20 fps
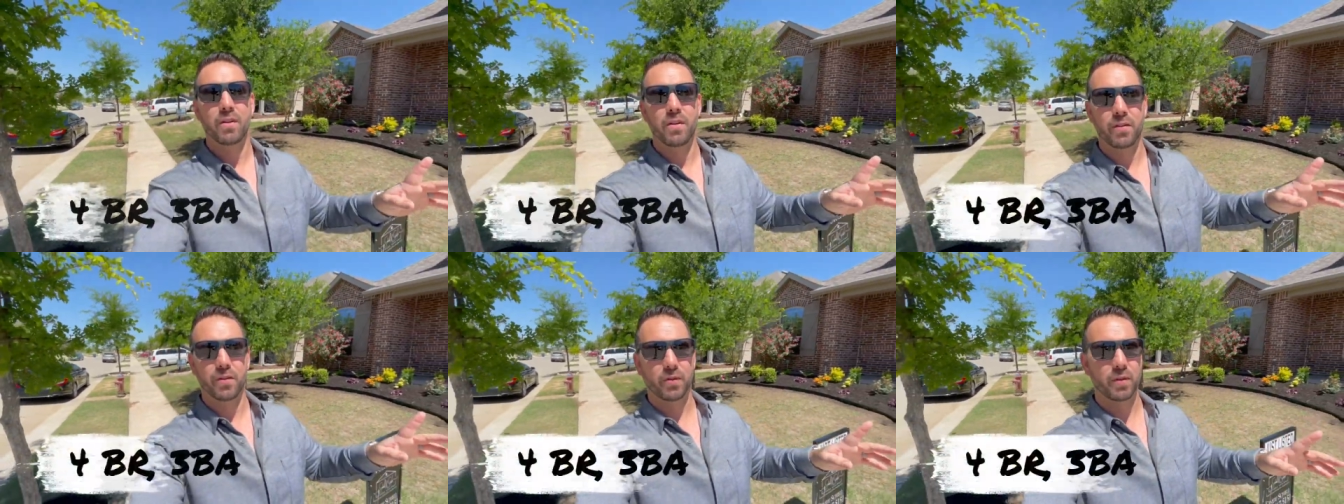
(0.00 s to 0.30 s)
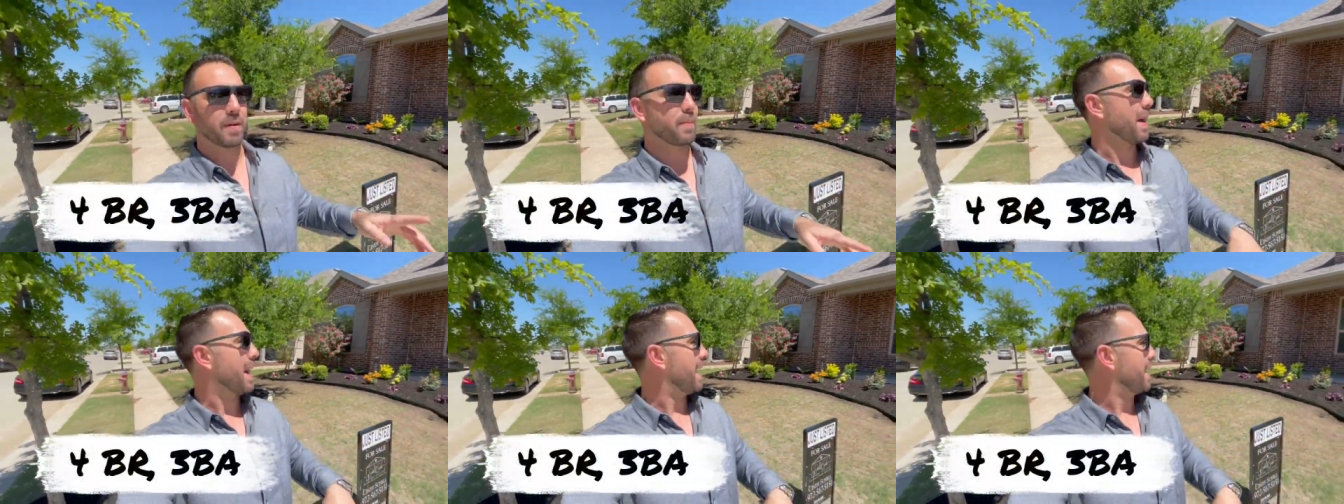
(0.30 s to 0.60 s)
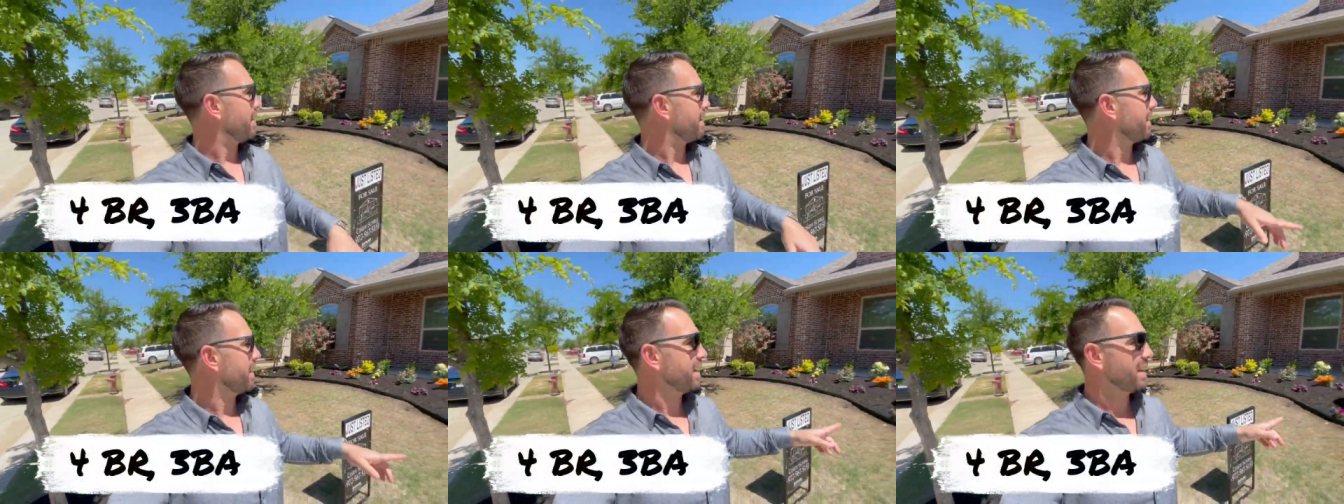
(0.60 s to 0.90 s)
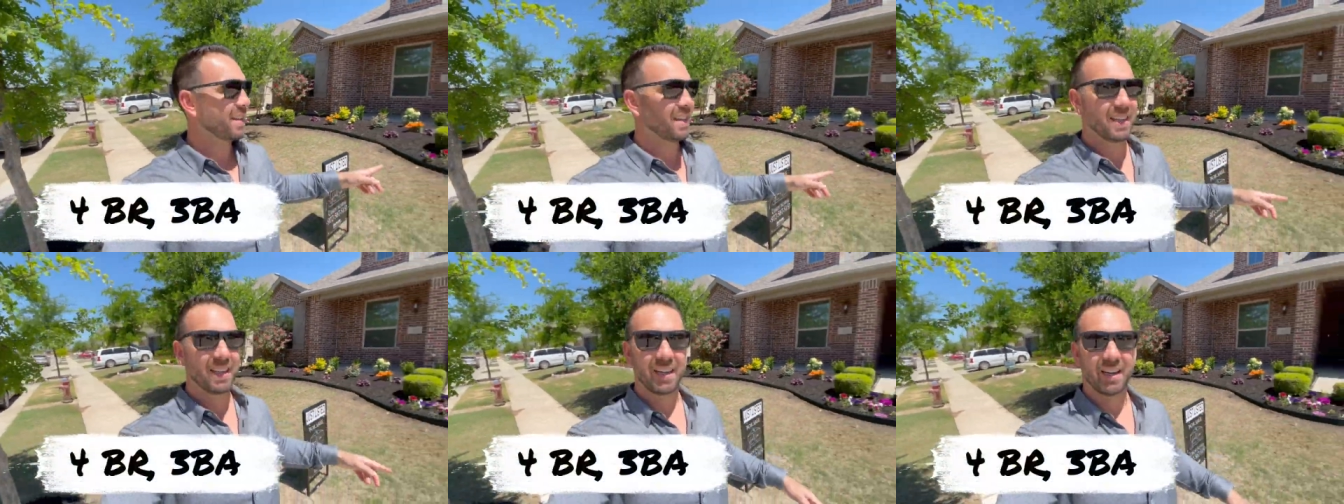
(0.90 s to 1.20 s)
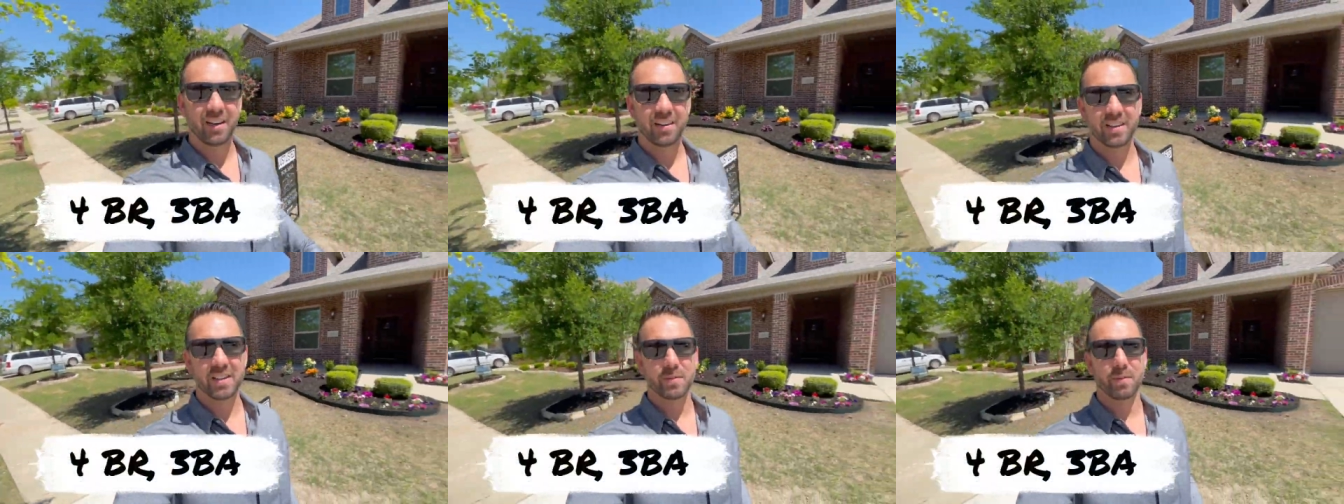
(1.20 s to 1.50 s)
3-bath.
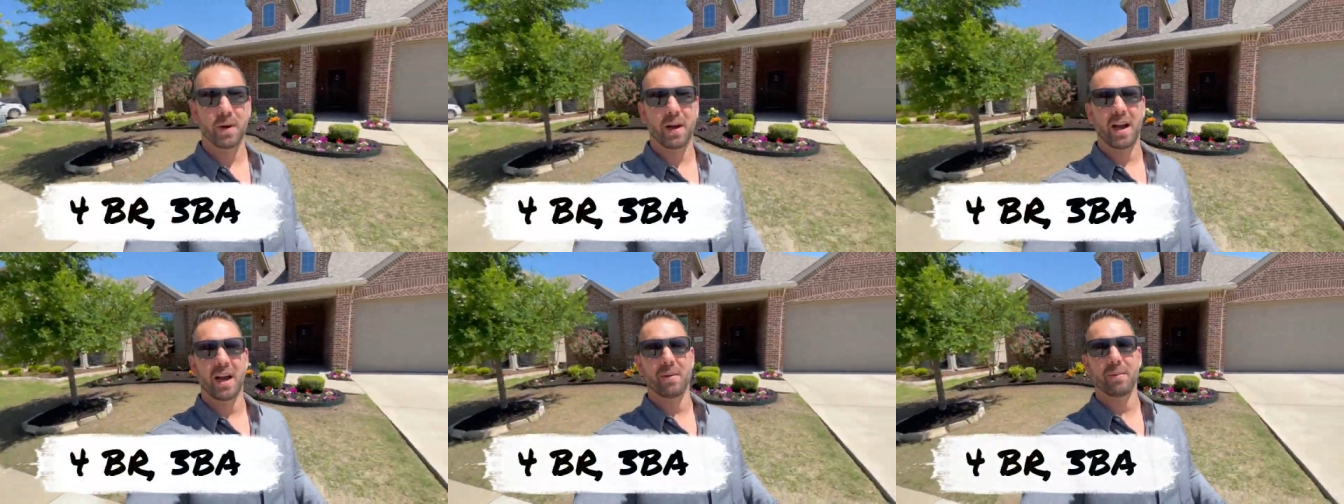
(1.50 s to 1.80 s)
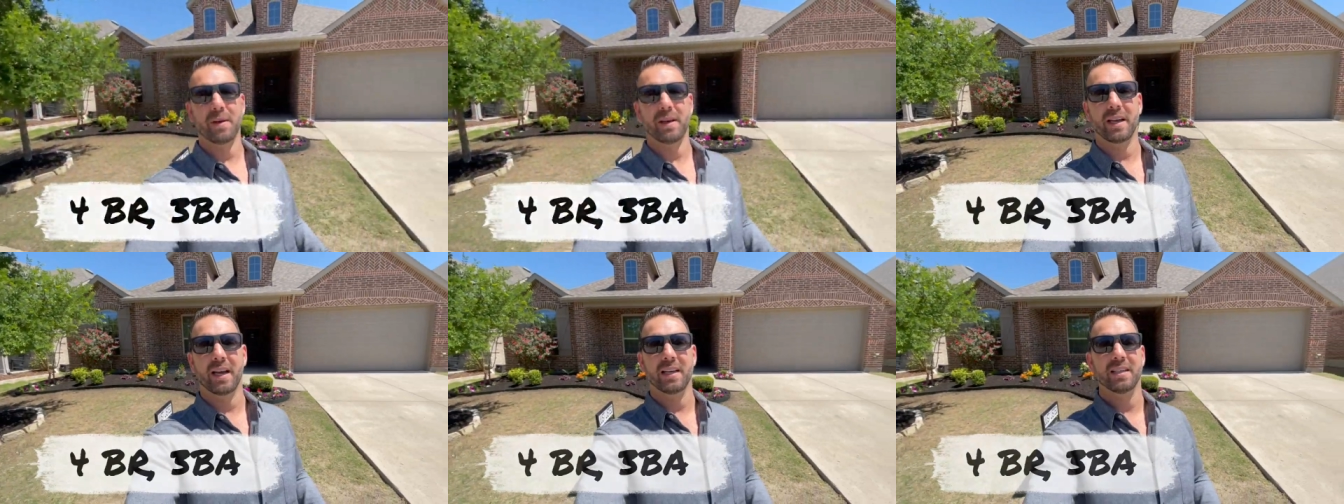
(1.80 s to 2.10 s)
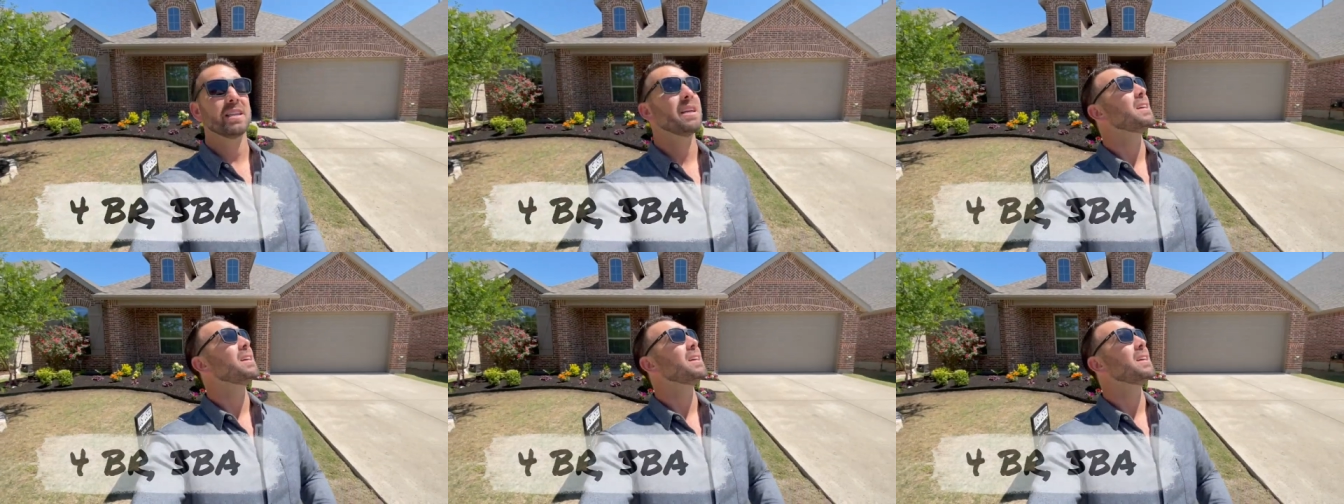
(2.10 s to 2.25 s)
Here it is behind me, guys.